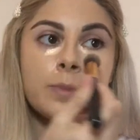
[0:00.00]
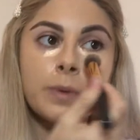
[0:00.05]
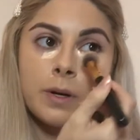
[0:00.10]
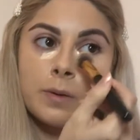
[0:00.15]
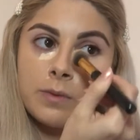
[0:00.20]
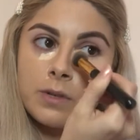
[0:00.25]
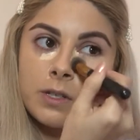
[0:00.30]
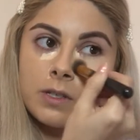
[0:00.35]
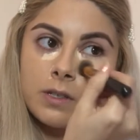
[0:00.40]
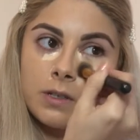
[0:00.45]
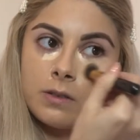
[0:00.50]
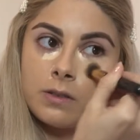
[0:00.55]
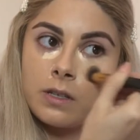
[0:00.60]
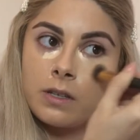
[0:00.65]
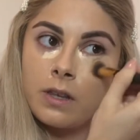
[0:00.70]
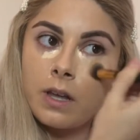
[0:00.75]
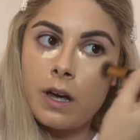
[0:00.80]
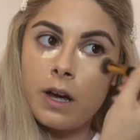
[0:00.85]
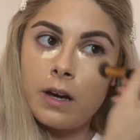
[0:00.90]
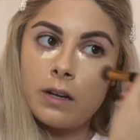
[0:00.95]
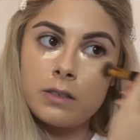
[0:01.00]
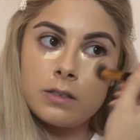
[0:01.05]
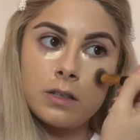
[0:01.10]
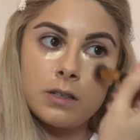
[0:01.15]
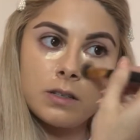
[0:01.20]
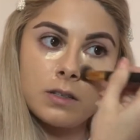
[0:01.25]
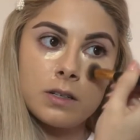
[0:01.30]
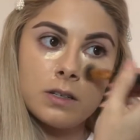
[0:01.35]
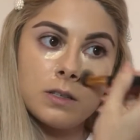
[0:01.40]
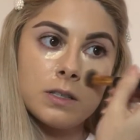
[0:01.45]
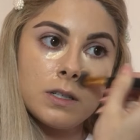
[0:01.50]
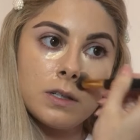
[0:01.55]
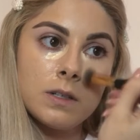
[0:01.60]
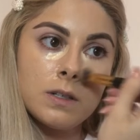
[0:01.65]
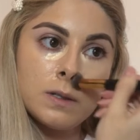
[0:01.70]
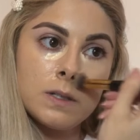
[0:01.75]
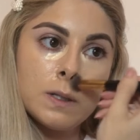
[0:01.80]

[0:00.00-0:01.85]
but I'm just using that excess concealer